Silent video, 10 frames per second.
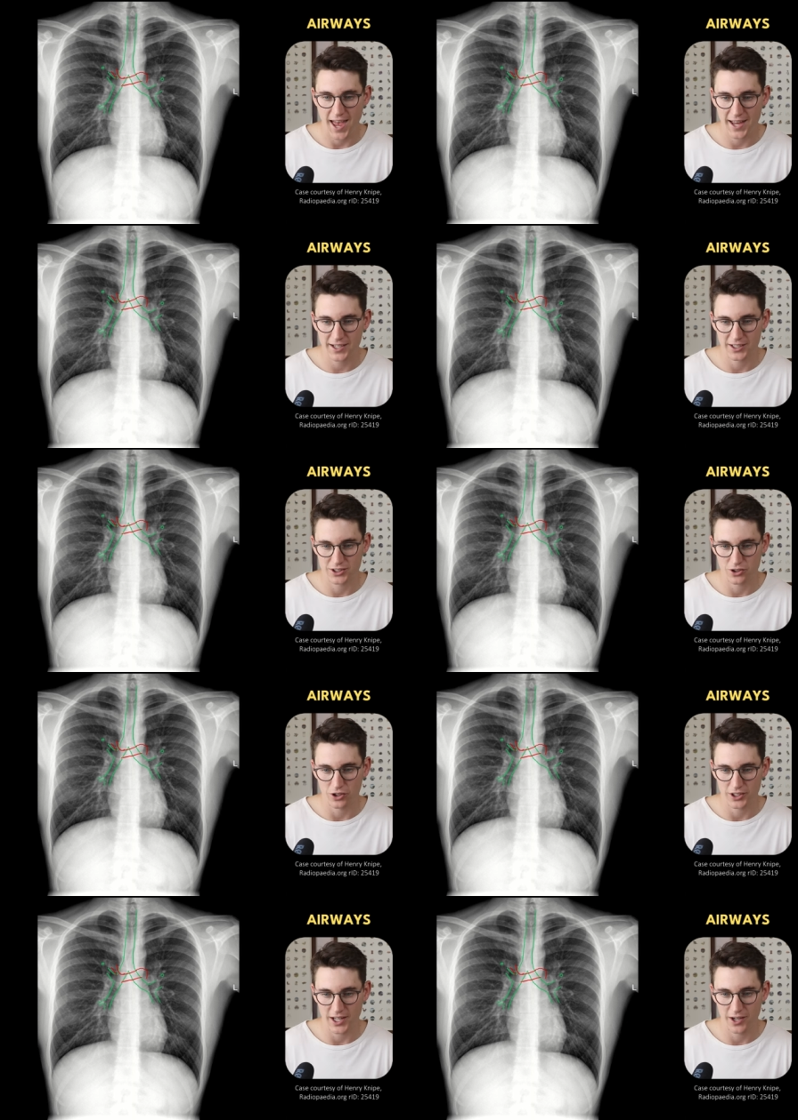and it's
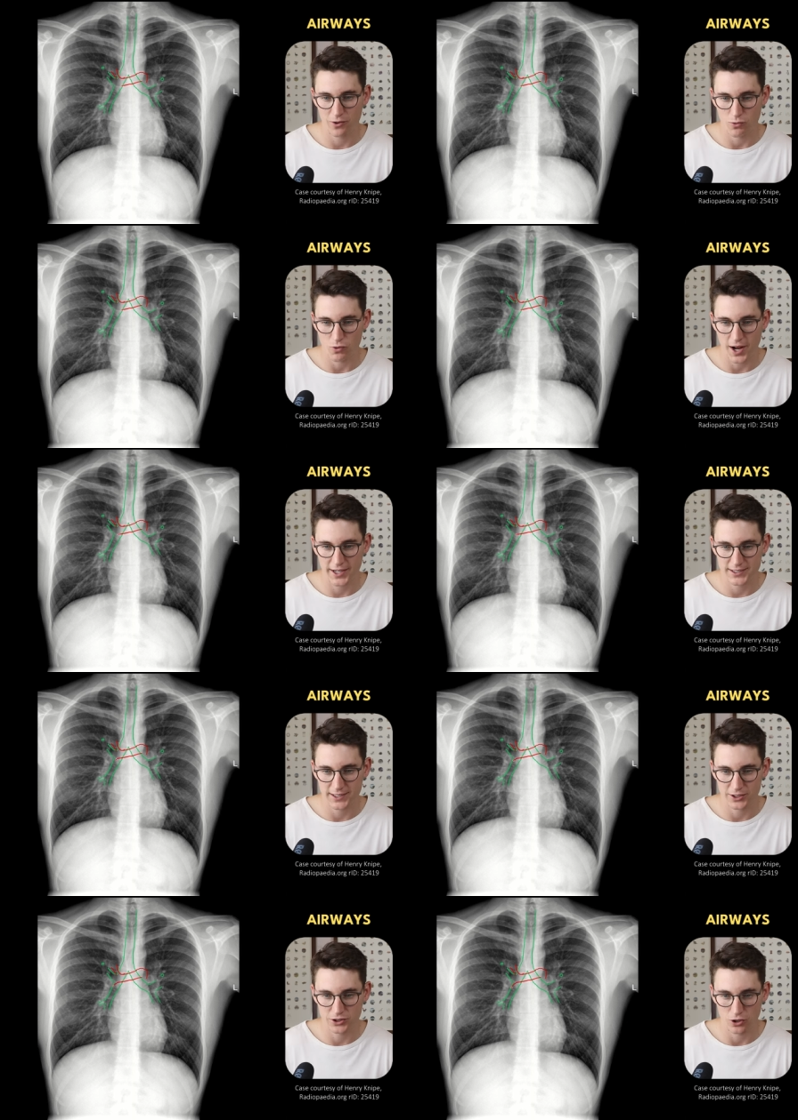got a right
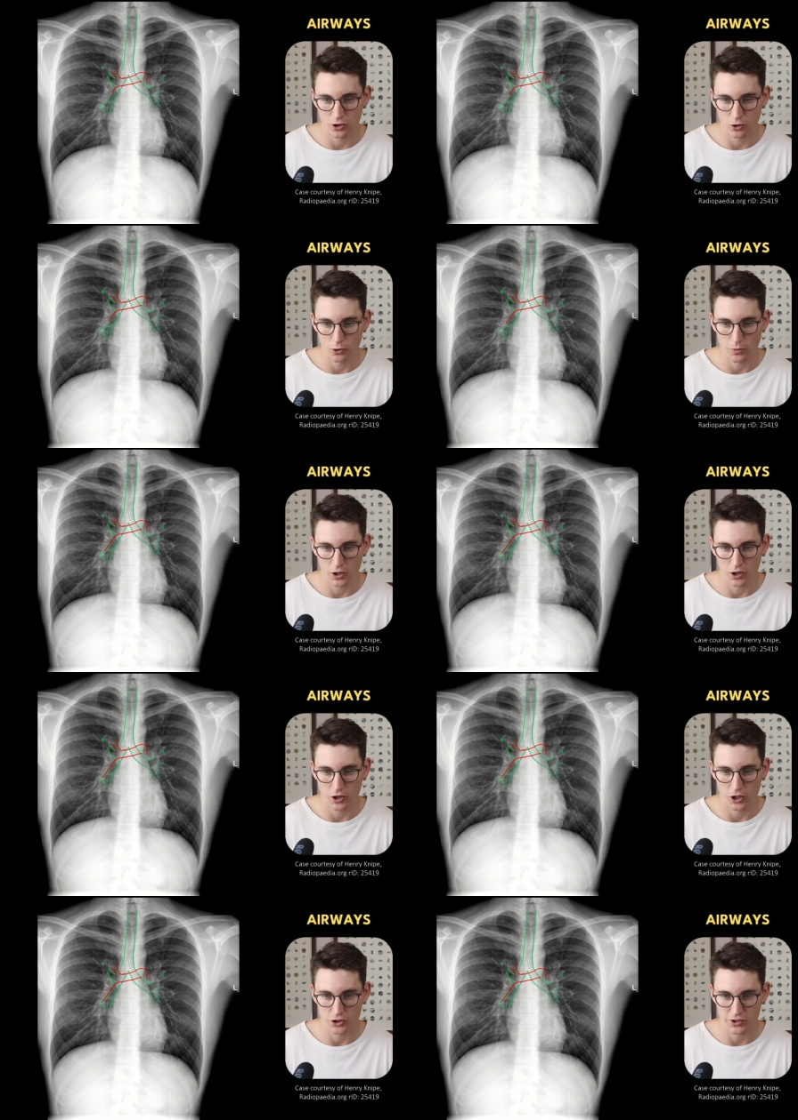interlobar
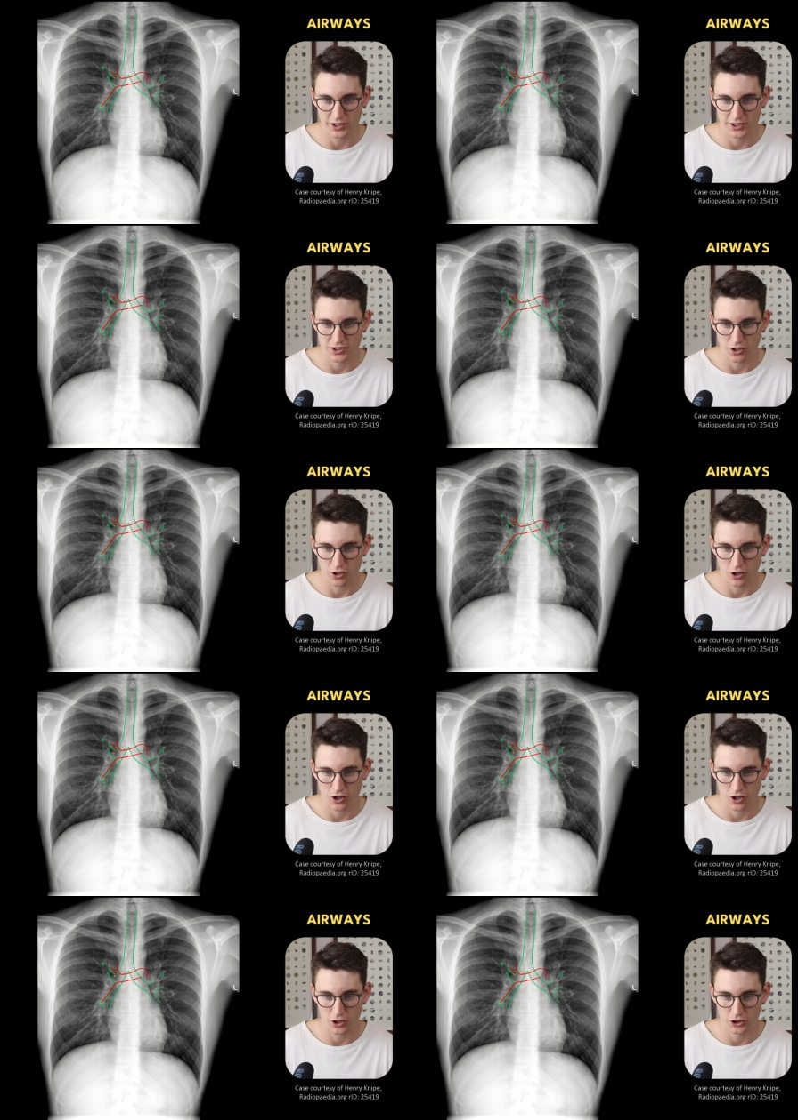artery, this
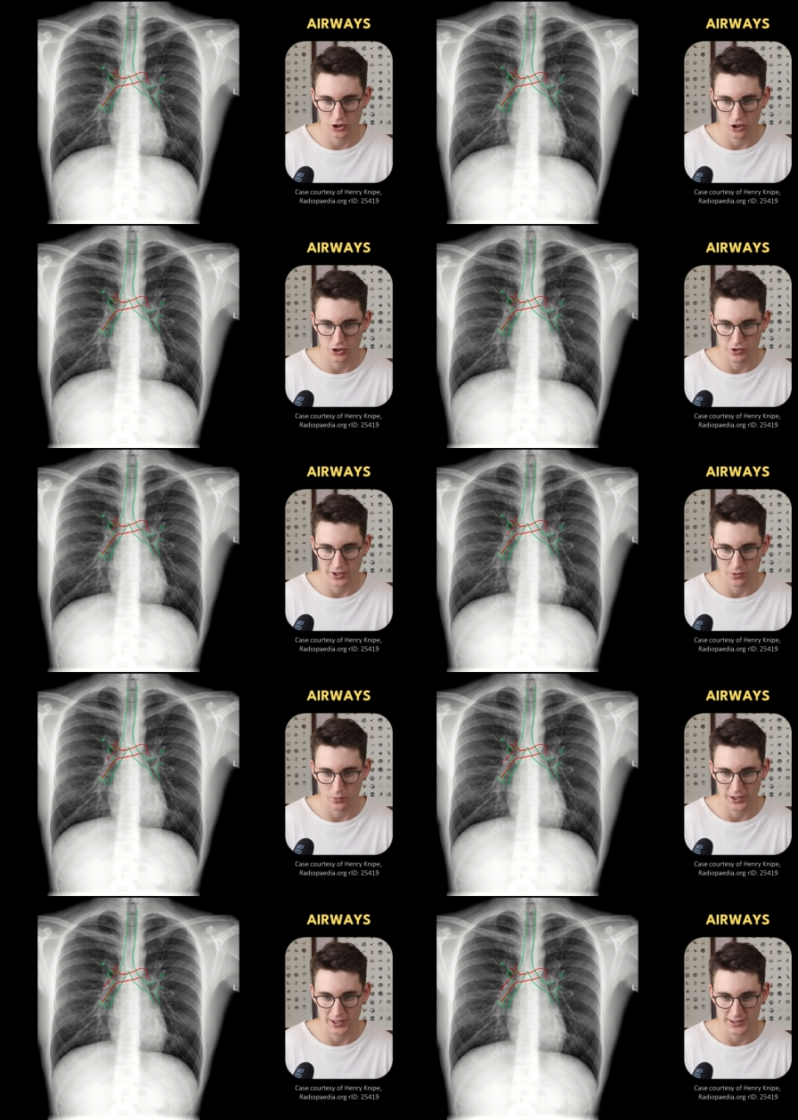large artery that
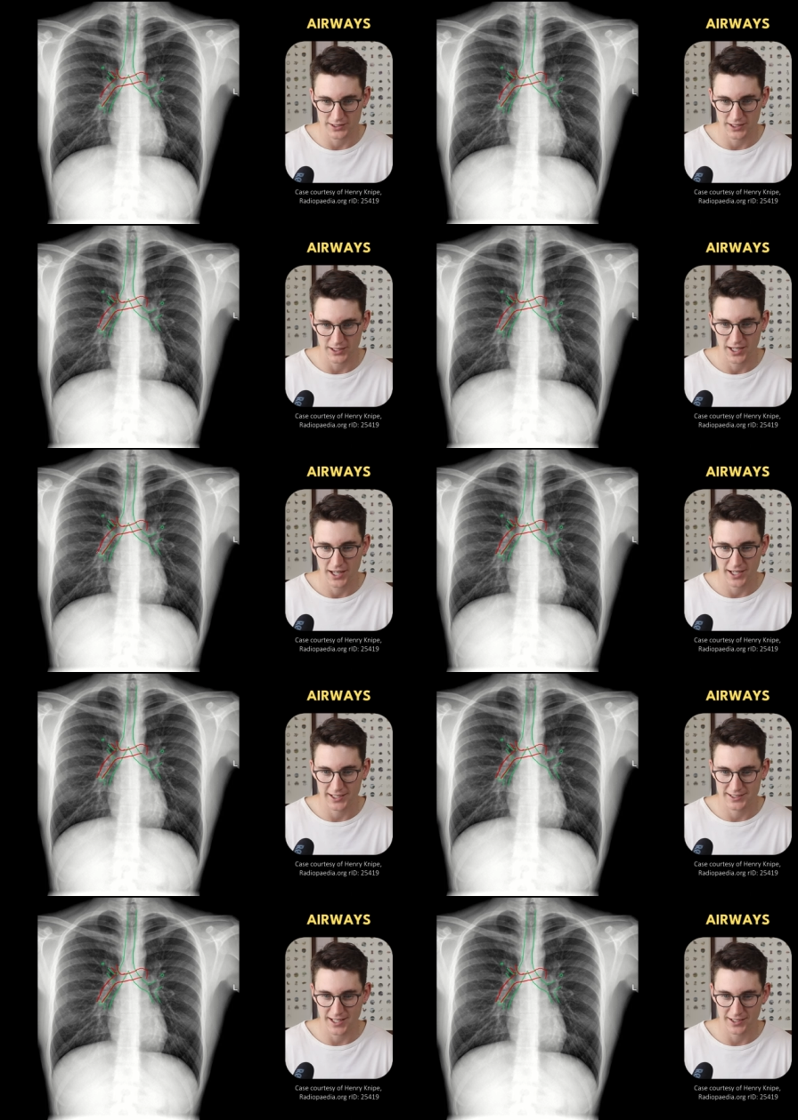we can see
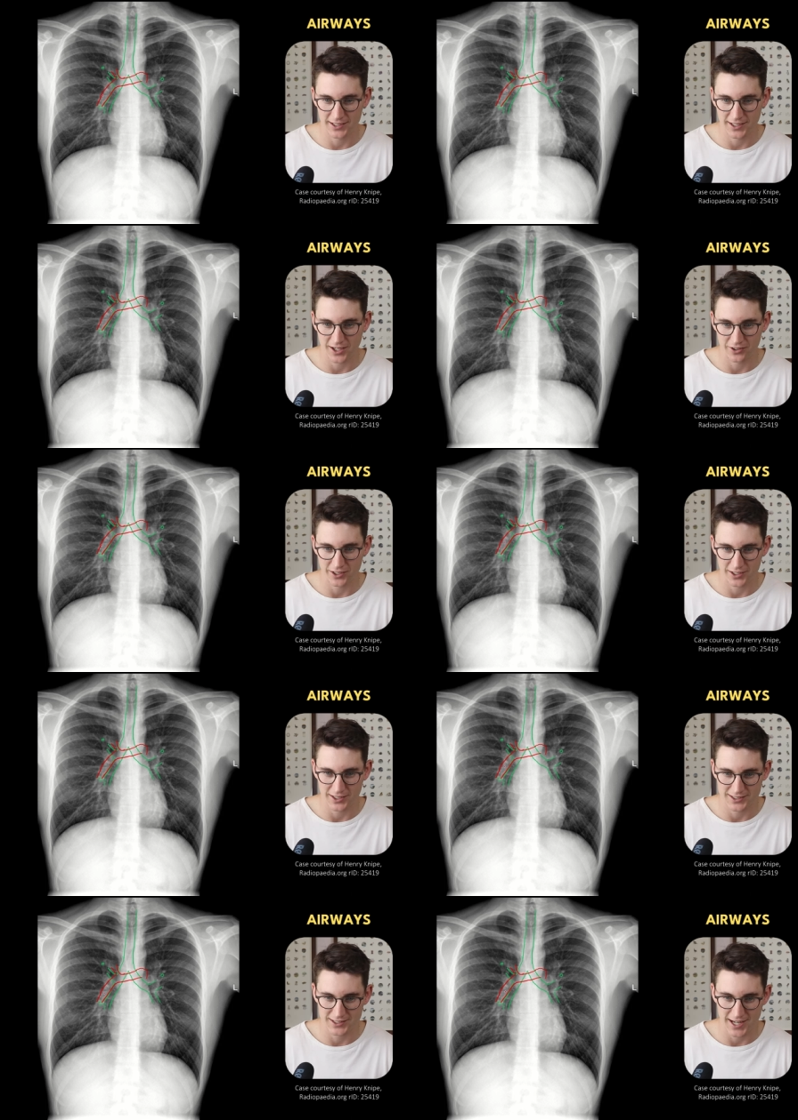extending down here,
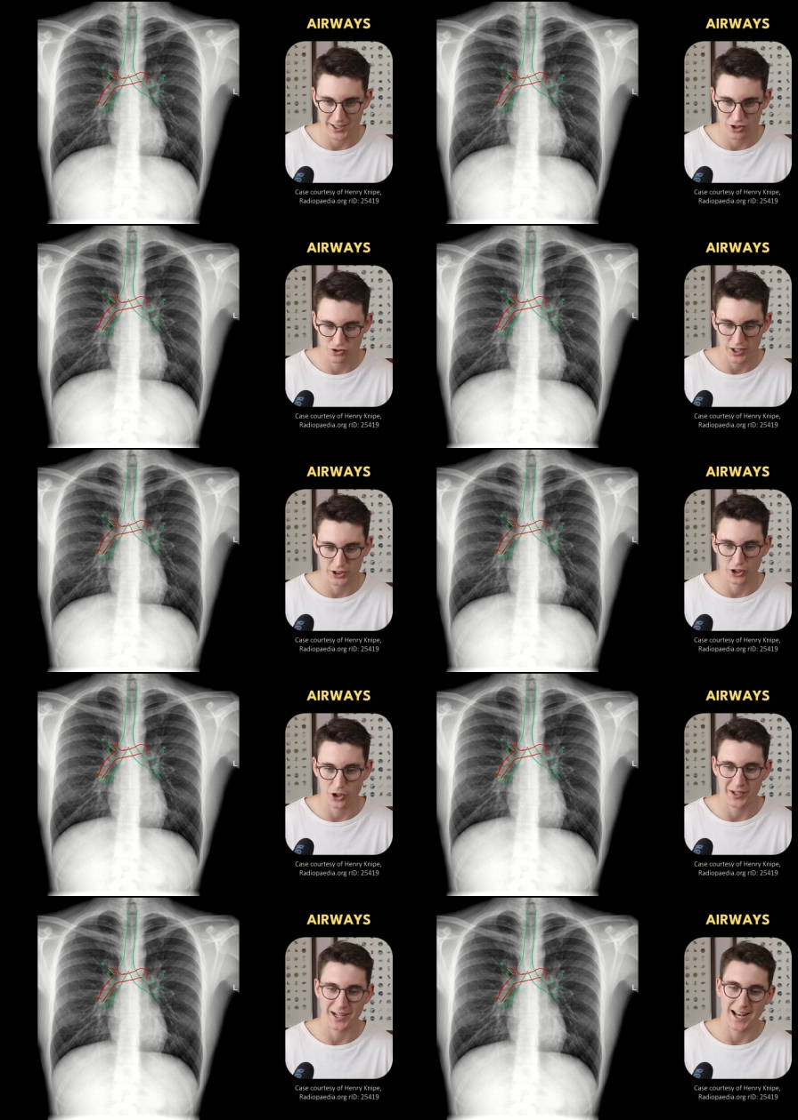this dense structure
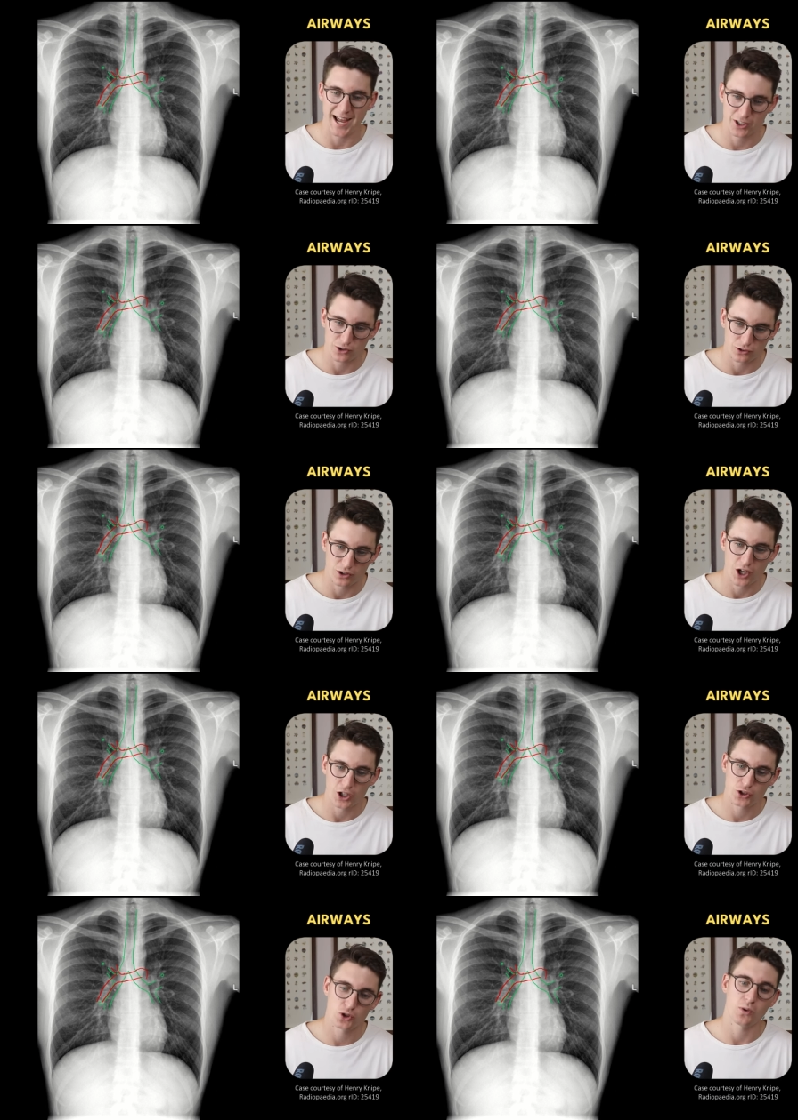going lateral
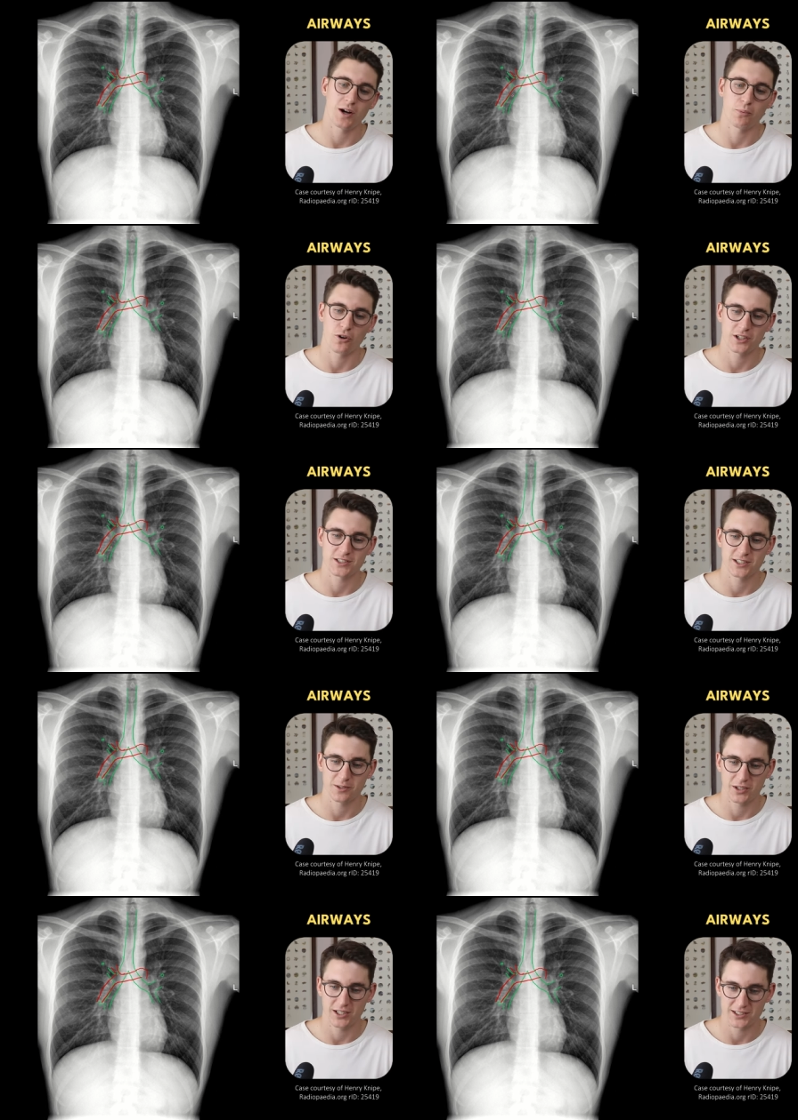to our bronchus
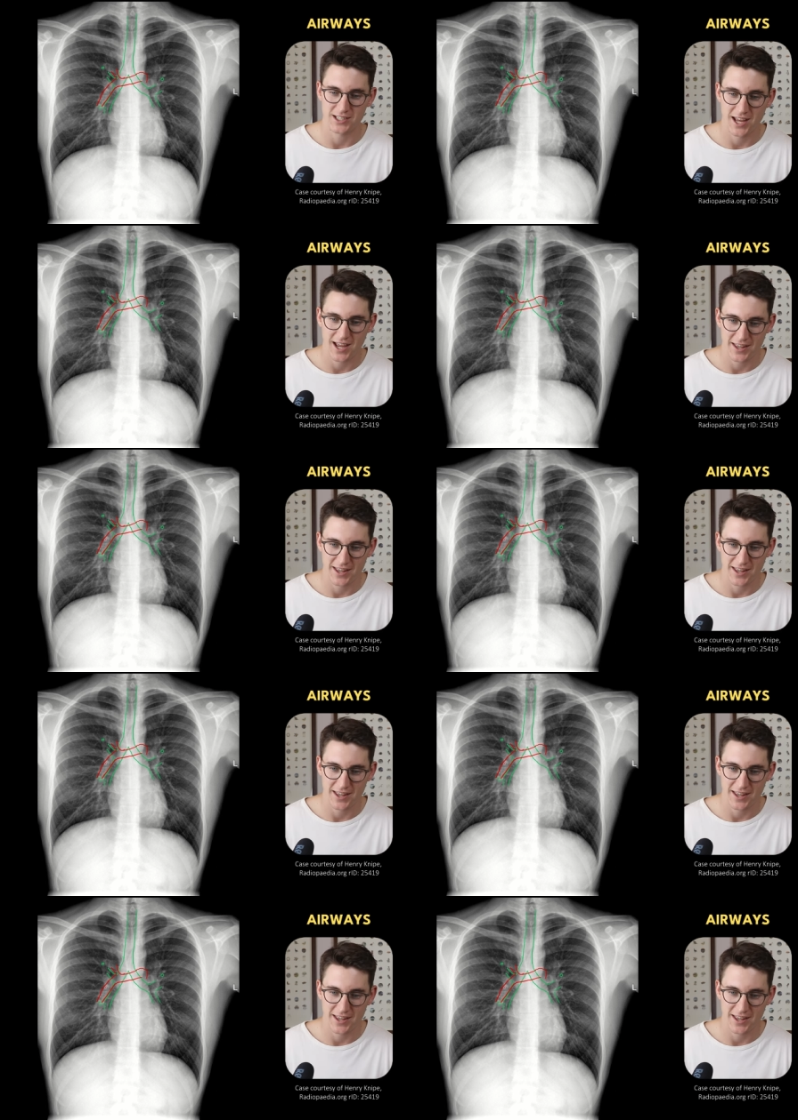intermedius.